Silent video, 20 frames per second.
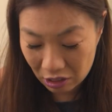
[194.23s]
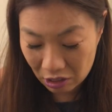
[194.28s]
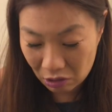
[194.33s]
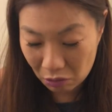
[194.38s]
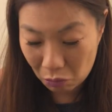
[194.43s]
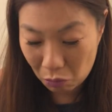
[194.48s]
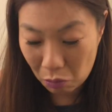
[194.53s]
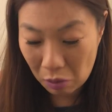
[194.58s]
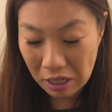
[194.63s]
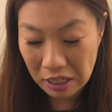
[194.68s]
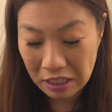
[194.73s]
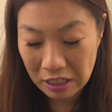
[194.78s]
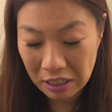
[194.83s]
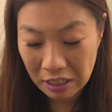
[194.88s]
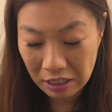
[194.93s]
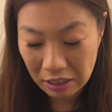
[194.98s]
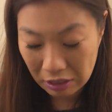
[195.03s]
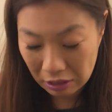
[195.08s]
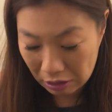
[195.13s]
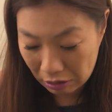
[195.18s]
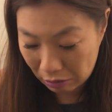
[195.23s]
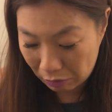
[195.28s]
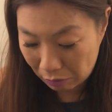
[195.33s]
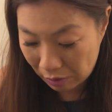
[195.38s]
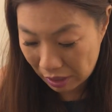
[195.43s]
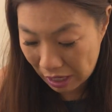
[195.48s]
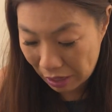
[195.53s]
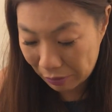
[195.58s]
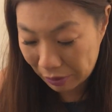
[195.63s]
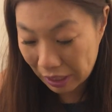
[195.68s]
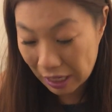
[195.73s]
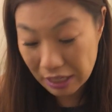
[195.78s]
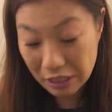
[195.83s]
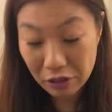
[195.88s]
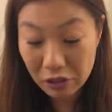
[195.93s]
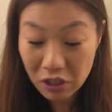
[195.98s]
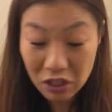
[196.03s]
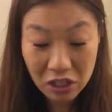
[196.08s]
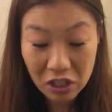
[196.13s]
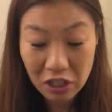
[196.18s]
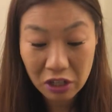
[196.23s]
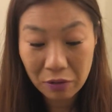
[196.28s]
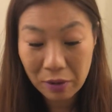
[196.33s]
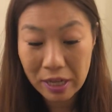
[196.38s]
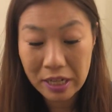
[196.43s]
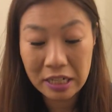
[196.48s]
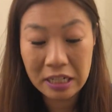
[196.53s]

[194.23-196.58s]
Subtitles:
what I would get. So this is in great